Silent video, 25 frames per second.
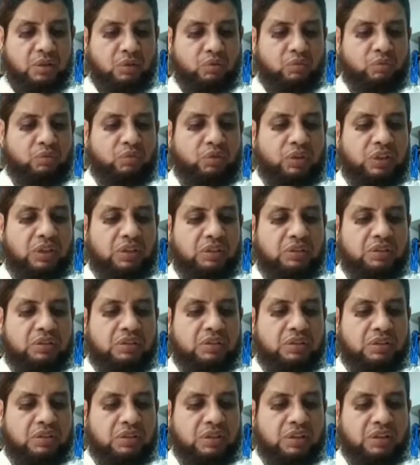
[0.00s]
with
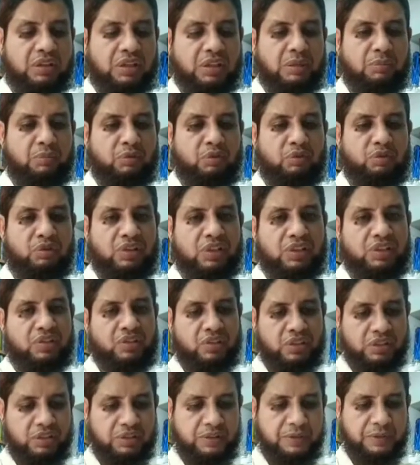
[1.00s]
remote
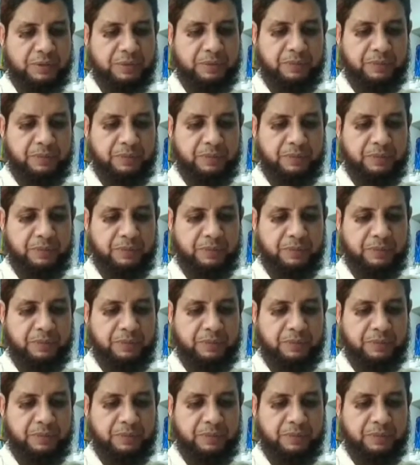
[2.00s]
teaching.